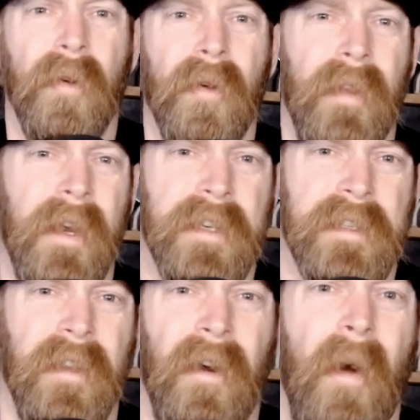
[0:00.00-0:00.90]
and they're
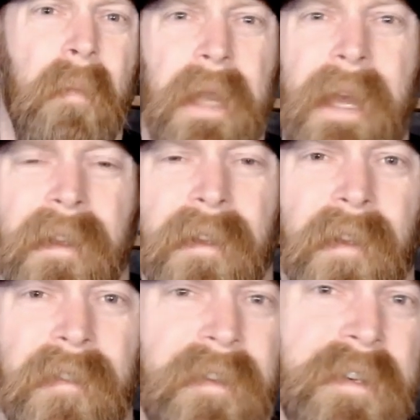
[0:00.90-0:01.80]
just they're all
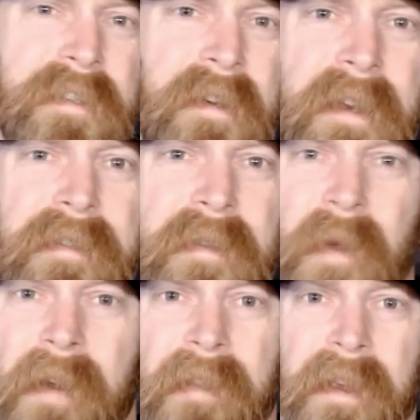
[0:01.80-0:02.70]
millennials and they're just trying to do
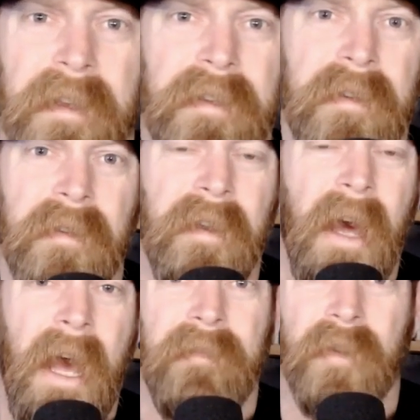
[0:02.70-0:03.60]
whatever they can do to
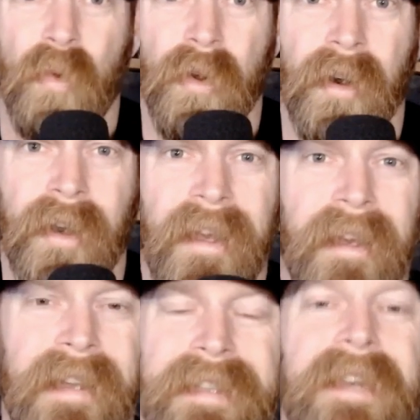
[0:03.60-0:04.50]
not have to work.
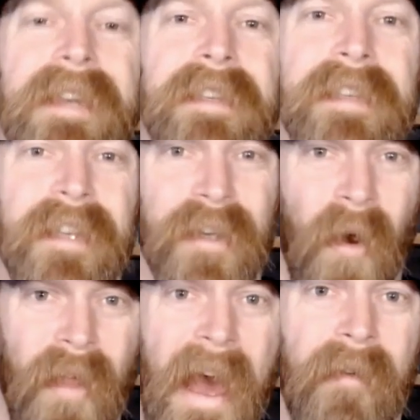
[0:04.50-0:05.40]
It's easy to
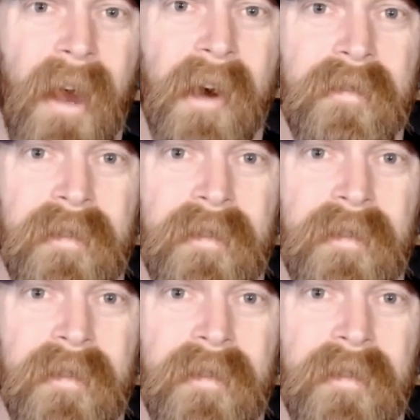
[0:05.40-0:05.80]
go that route.